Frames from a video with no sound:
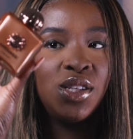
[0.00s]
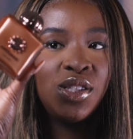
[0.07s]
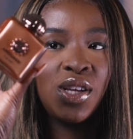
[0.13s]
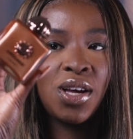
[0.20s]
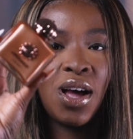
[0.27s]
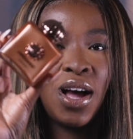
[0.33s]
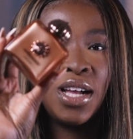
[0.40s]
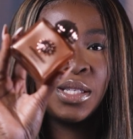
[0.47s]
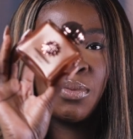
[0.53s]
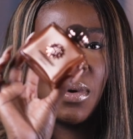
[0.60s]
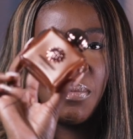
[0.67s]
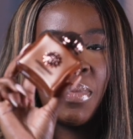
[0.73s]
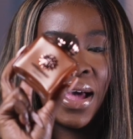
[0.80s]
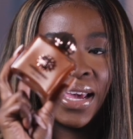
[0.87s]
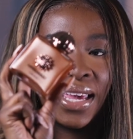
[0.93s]
So guys,
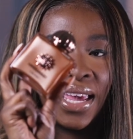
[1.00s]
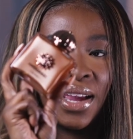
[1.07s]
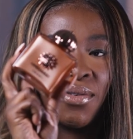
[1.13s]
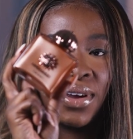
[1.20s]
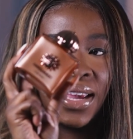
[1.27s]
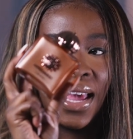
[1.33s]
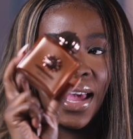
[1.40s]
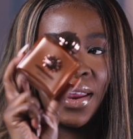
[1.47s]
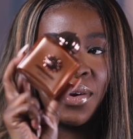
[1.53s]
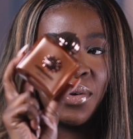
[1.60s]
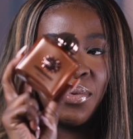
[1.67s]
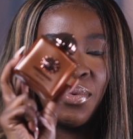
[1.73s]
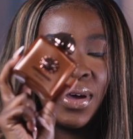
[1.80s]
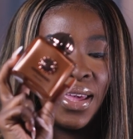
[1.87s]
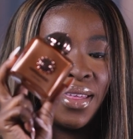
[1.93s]
we're back here again
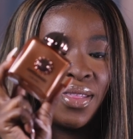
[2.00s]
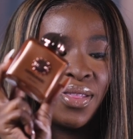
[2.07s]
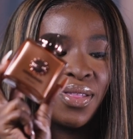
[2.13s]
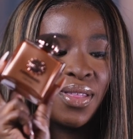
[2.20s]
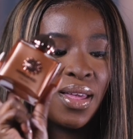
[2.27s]
with